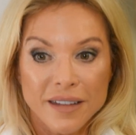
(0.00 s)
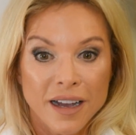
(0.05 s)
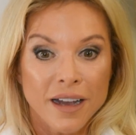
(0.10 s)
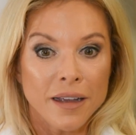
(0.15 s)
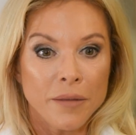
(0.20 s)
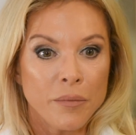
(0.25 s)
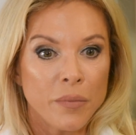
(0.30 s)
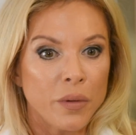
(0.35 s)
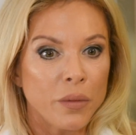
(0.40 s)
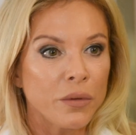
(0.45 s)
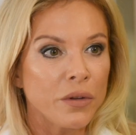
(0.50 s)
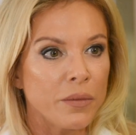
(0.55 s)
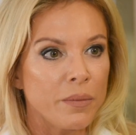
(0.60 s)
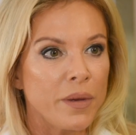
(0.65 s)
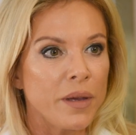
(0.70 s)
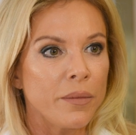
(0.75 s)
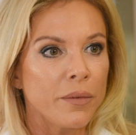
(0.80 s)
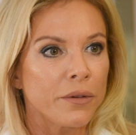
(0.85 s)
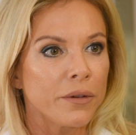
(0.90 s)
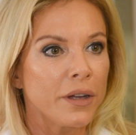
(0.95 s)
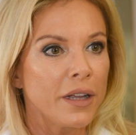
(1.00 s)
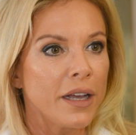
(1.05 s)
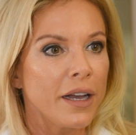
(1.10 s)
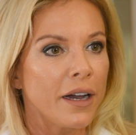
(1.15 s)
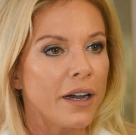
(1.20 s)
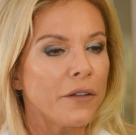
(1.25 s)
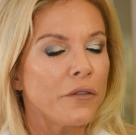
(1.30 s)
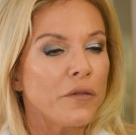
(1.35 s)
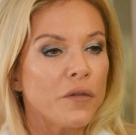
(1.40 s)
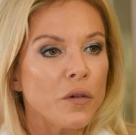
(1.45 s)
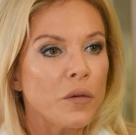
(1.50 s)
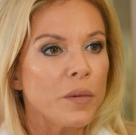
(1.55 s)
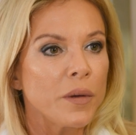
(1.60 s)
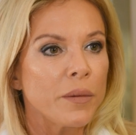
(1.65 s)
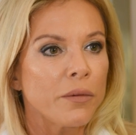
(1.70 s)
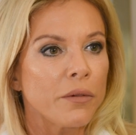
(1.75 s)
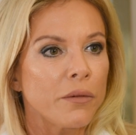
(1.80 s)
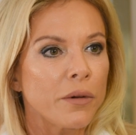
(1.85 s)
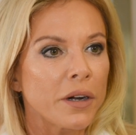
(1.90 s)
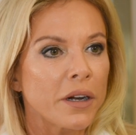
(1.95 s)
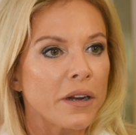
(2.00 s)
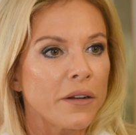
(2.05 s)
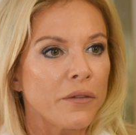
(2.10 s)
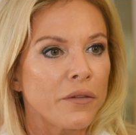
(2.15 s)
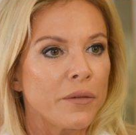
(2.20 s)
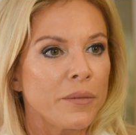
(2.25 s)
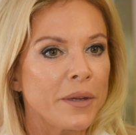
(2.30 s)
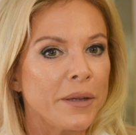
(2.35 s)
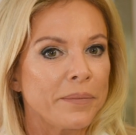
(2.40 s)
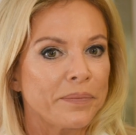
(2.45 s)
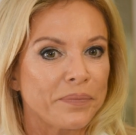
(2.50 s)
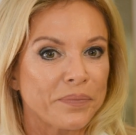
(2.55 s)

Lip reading: I employed people. I had 4 people working for me.